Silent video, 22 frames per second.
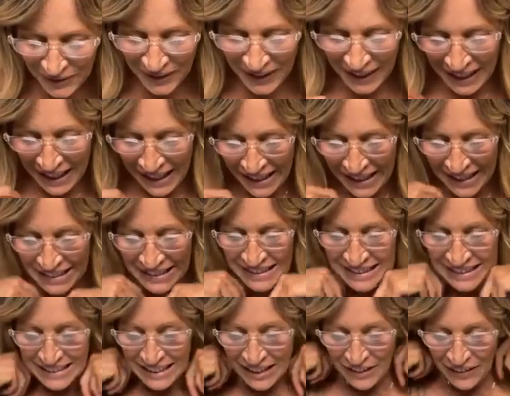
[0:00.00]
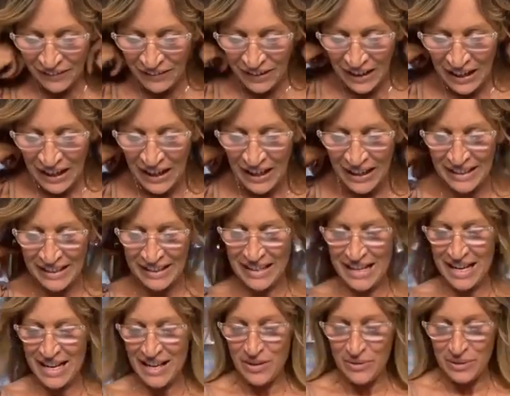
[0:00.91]
forgot it. Son of a gun.
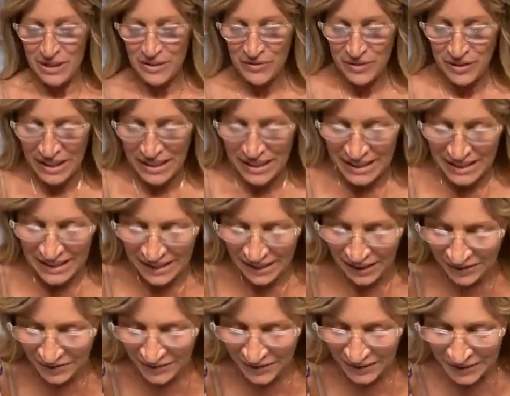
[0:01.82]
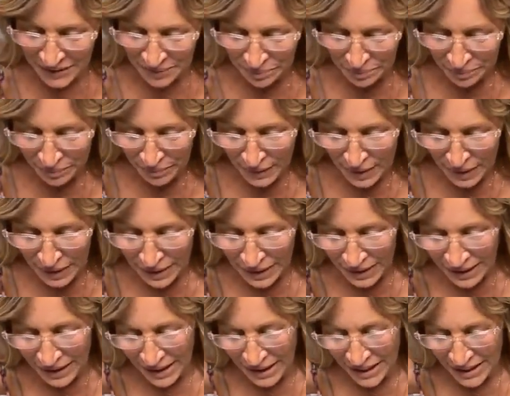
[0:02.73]
I always forget stuff.
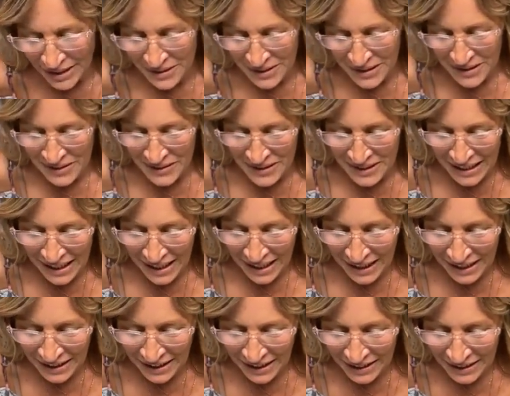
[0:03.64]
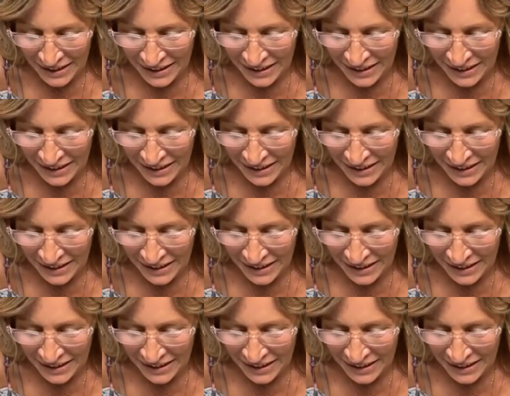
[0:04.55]
Thank you, Sousa.